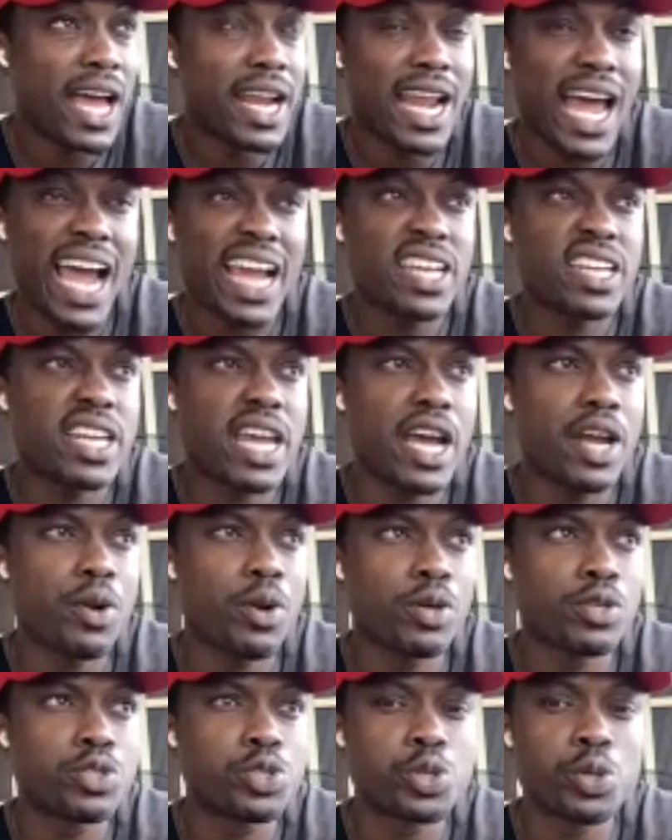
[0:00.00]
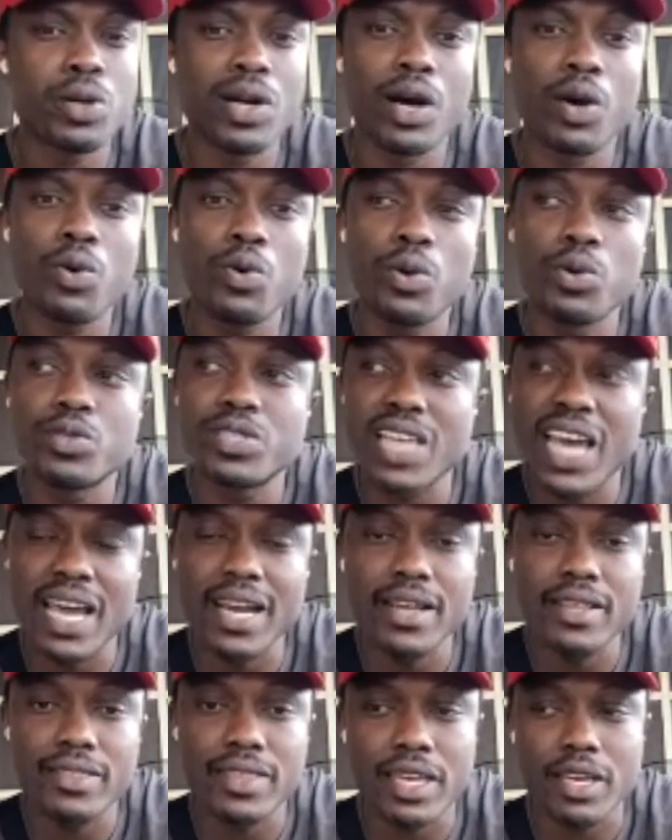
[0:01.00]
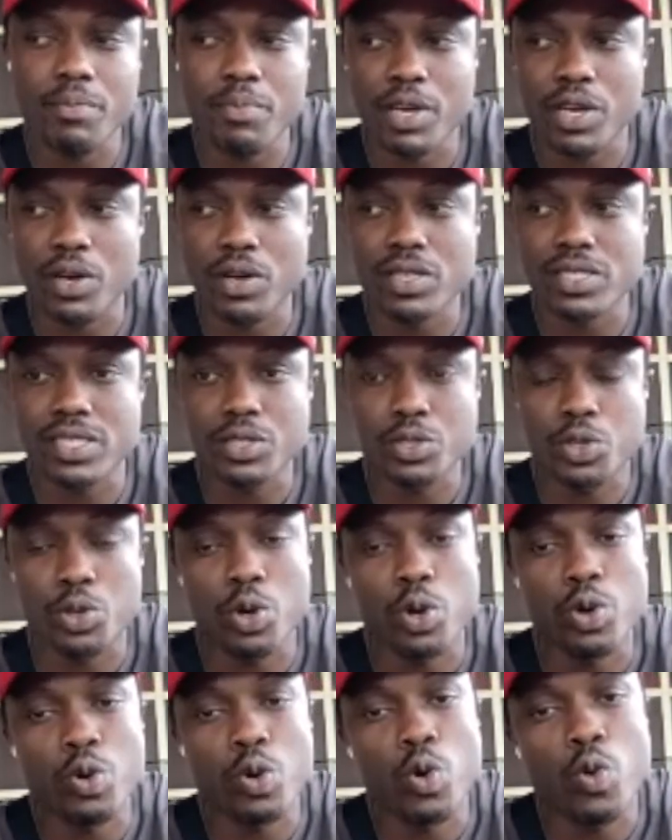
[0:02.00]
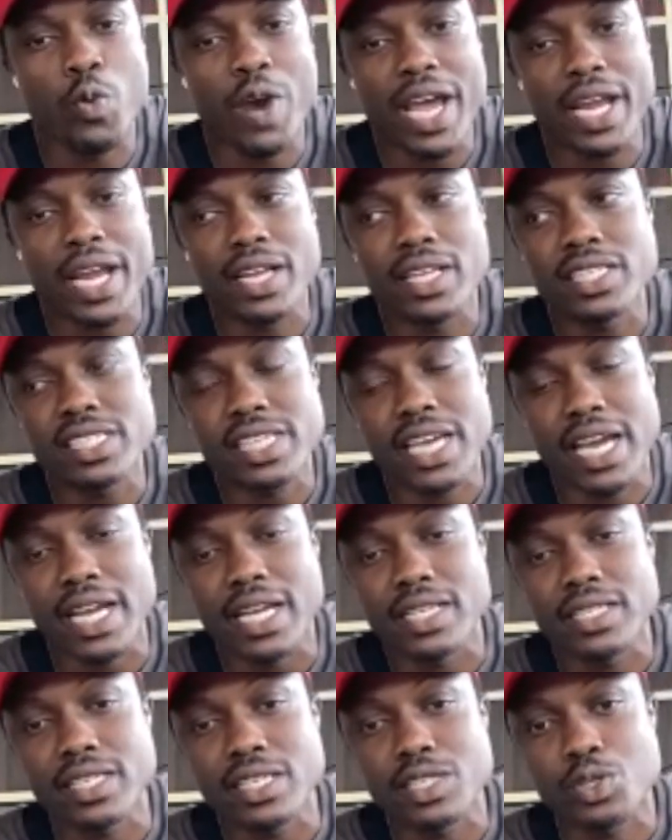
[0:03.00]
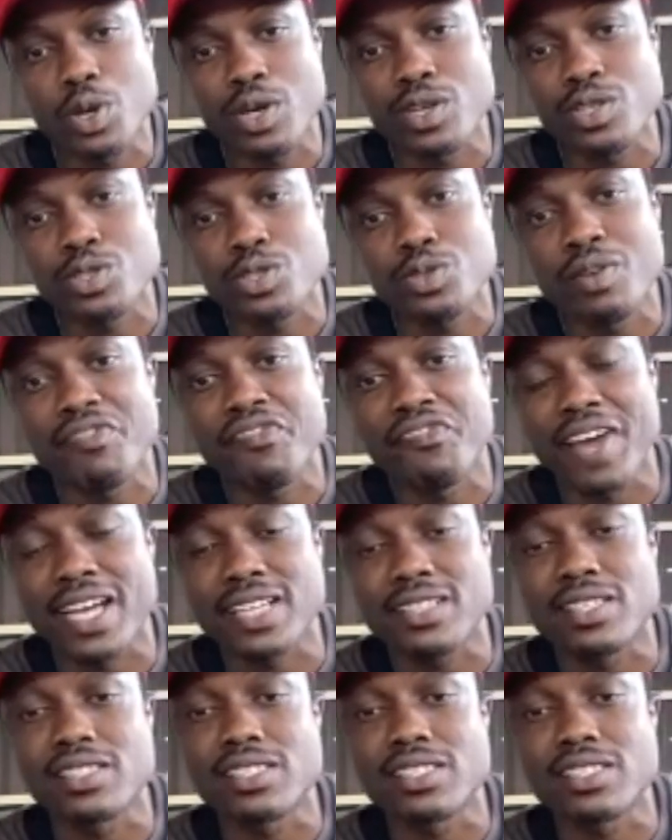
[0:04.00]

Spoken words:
I dare not sugarcoat anything, because you don't know where the change is going to affect